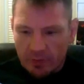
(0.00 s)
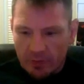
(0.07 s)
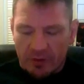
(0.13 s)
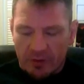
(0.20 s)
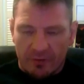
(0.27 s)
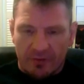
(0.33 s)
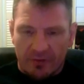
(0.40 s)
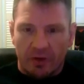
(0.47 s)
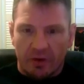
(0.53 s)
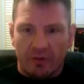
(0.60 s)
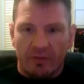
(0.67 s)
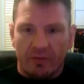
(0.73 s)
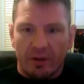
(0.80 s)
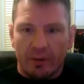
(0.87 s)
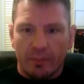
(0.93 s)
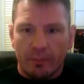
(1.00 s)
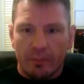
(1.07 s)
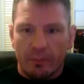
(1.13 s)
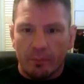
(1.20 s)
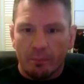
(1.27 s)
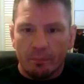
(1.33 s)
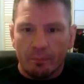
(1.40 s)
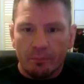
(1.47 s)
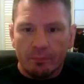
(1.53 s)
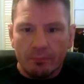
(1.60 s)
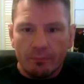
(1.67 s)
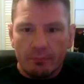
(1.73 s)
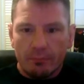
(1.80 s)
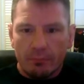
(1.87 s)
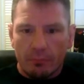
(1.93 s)
Silva.
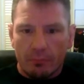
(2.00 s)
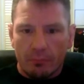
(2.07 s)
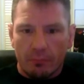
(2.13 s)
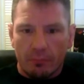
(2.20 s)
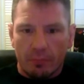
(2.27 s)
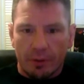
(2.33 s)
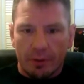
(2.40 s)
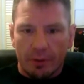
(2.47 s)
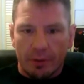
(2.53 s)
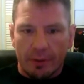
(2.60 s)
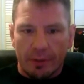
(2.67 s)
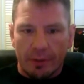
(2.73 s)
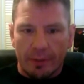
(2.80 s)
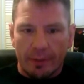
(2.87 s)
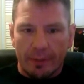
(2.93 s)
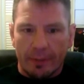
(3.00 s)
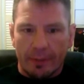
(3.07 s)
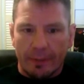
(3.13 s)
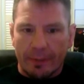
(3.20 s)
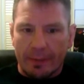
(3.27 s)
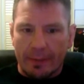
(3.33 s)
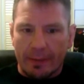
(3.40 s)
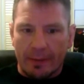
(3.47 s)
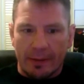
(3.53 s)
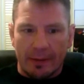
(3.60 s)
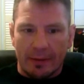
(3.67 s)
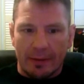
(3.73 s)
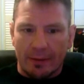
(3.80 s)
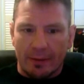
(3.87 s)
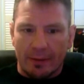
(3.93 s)
But
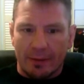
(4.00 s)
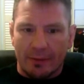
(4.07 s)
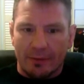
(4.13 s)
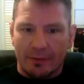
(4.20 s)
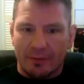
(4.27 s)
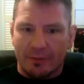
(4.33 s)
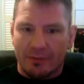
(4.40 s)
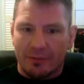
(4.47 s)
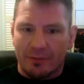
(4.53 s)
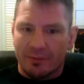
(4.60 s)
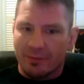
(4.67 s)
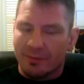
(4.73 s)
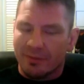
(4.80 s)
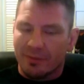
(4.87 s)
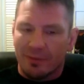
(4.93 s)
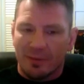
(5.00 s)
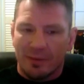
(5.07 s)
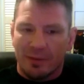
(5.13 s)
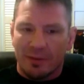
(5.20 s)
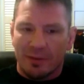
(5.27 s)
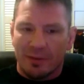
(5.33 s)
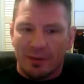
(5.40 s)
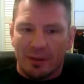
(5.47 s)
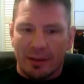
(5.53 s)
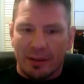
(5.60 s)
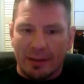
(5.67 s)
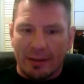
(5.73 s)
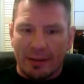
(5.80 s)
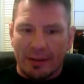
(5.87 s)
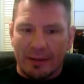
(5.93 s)
again, yeah,
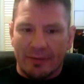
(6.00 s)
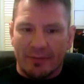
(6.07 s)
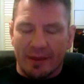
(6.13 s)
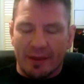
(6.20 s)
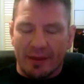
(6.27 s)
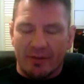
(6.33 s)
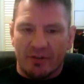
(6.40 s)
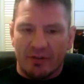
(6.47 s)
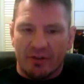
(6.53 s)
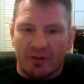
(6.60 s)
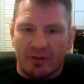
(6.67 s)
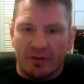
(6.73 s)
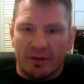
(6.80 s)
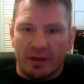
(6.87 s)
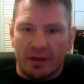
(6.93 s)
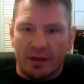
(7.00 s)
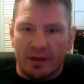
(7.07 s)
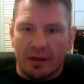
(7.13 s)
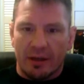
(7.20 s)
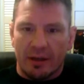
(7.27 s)
I give the edge to Côté.